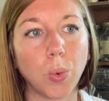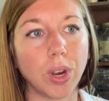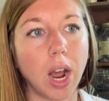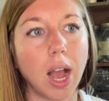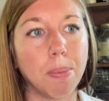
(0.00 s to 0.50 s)

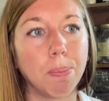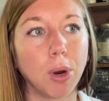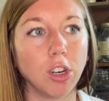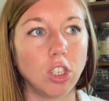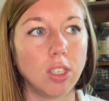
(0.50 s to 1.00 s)
When I
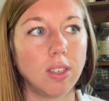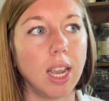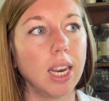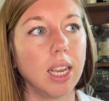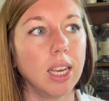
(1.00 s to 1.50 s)
purchased
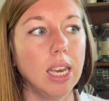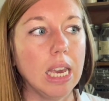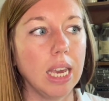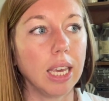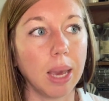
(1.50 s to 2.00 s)
it,
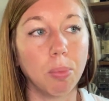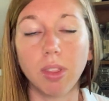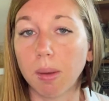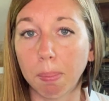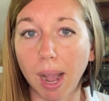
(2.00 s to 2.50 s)
it came
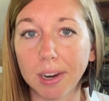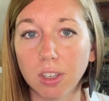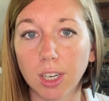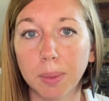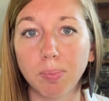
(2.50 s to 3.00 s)
with a
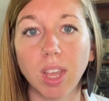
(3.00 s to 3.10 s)
binder,